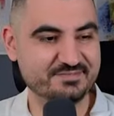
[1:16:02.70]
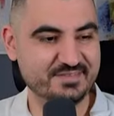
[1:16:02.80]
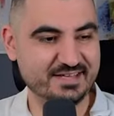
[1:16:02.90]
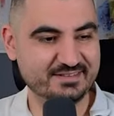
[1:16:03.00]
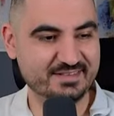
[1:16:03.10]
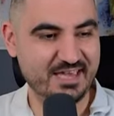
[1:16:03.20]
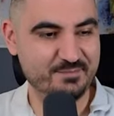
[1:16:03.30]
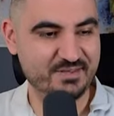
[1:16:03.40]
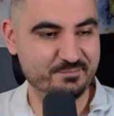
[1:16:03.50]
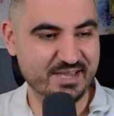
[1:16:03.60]
of that game,
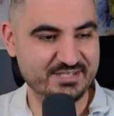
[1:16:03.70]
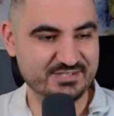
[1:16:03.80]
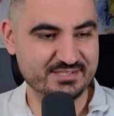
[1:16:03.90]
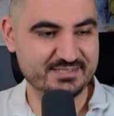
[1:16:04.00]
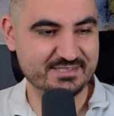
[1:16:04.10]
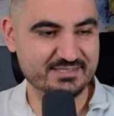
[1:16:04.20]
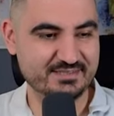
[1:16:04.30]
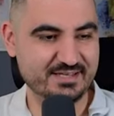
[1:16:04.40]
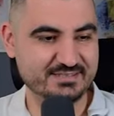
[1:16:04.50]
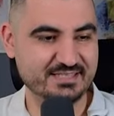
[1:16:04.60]
and Manchester City
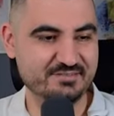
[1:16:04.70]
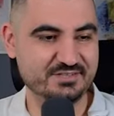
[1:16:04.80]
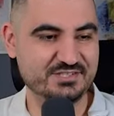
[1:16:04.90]
does have